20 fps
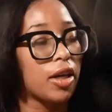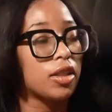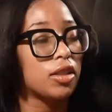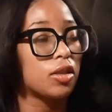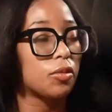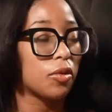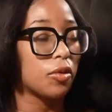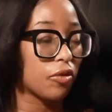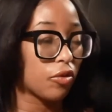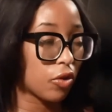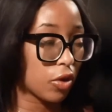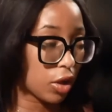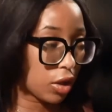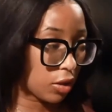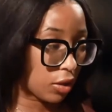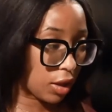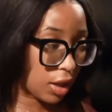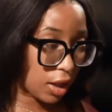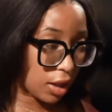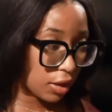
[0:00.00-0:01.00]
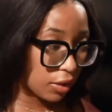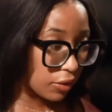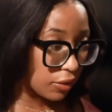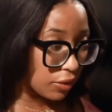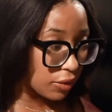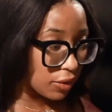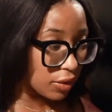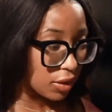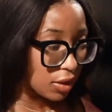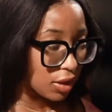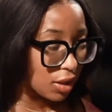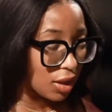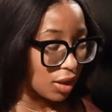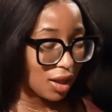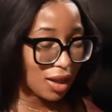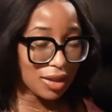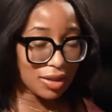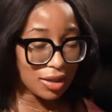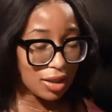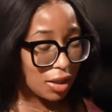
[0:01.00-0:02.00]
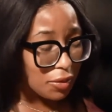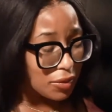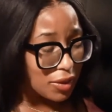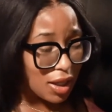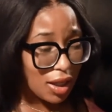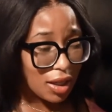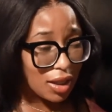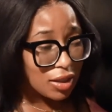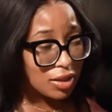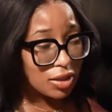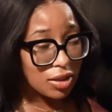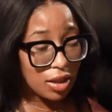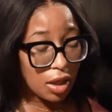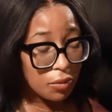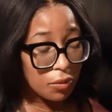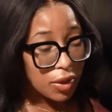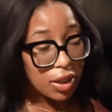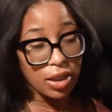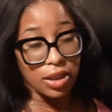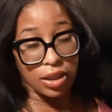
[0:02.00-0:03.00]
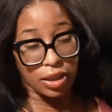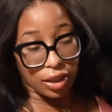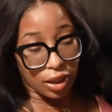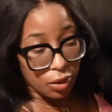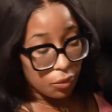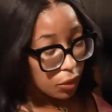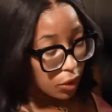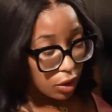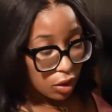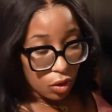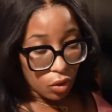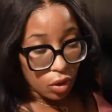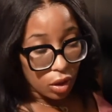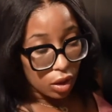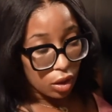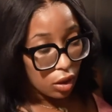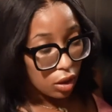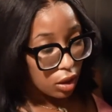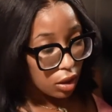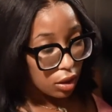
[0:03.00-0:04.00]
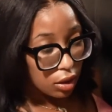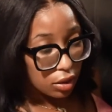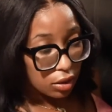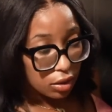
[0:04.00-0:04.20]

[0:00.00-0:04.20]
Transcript: actual insight, and that's when I ask for y'all help.